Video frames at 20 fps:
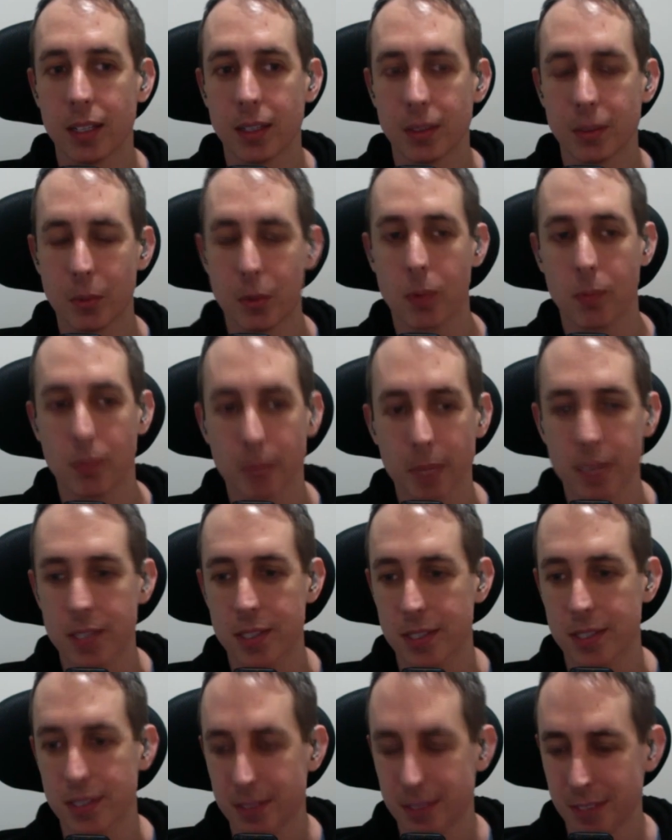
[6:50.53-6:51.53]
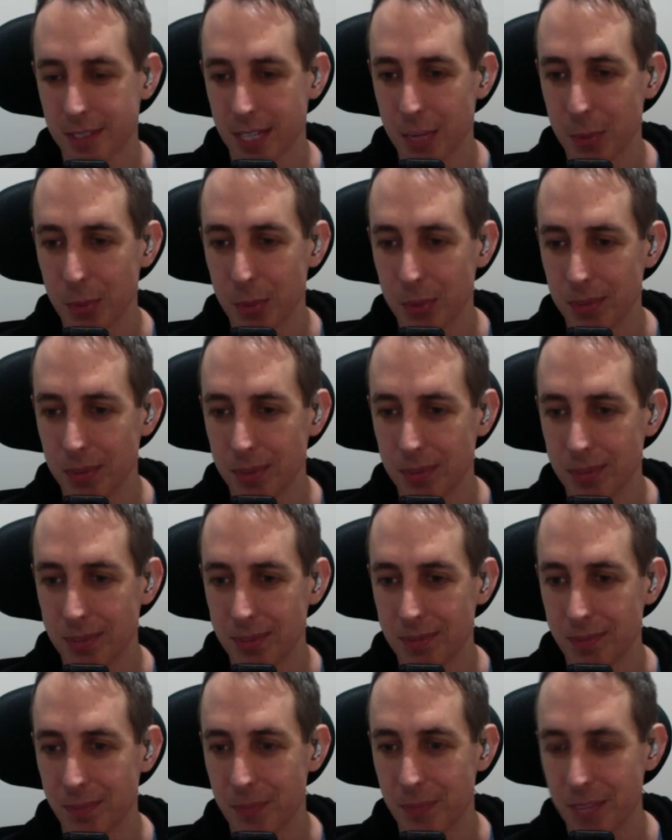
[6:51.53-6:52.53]
well, me as a keyboard
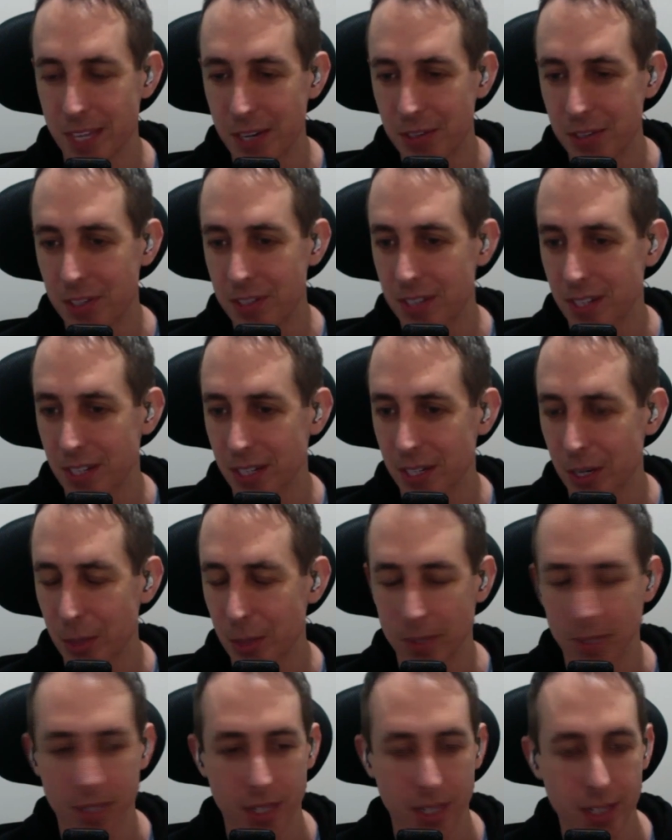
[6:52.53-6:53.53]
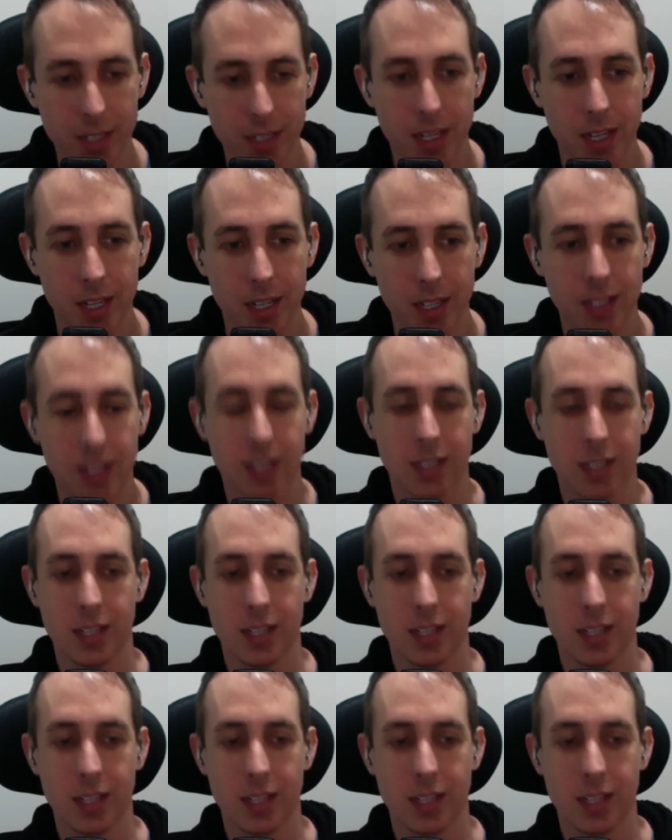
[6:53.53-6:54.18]
sound designer, I'd be like, okay,